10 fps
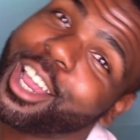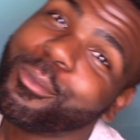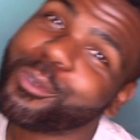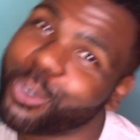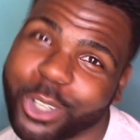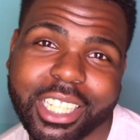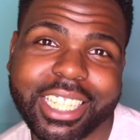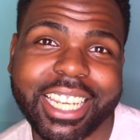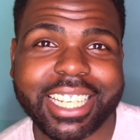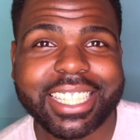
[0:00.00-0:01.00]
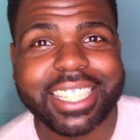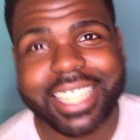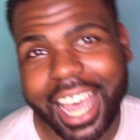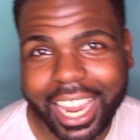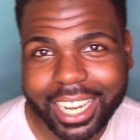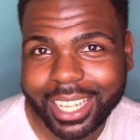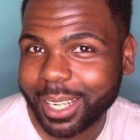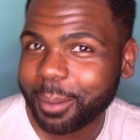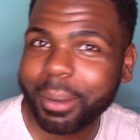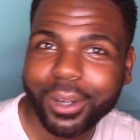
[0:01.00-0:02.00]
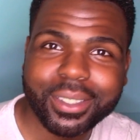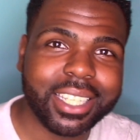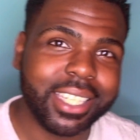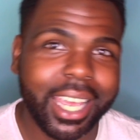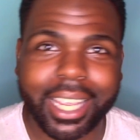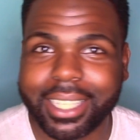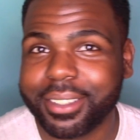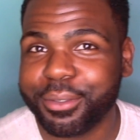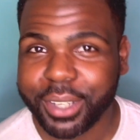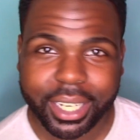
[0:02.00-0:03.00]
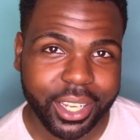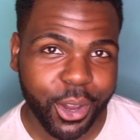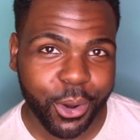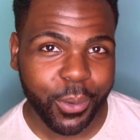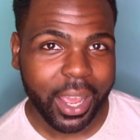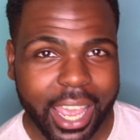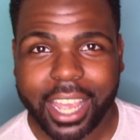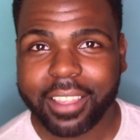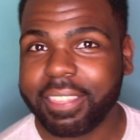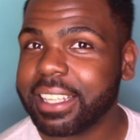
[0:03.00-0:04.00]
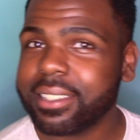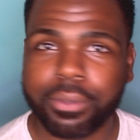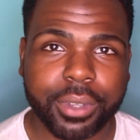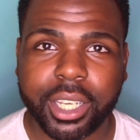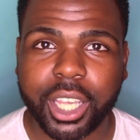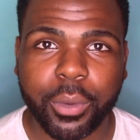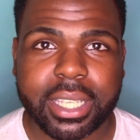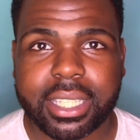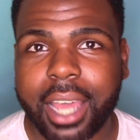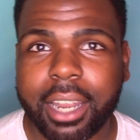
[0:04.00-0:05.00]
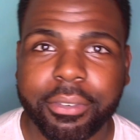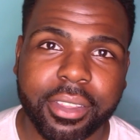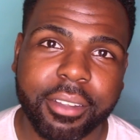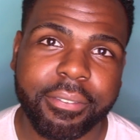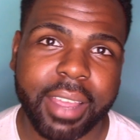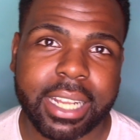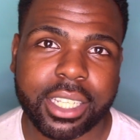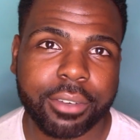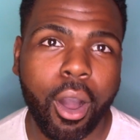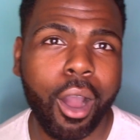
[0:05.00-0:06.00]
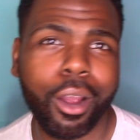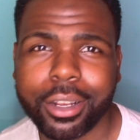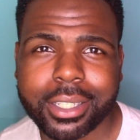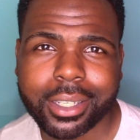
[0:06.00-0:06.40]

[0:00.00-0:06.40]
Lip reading: am really excited about today's video. This video is not for the faint of heart,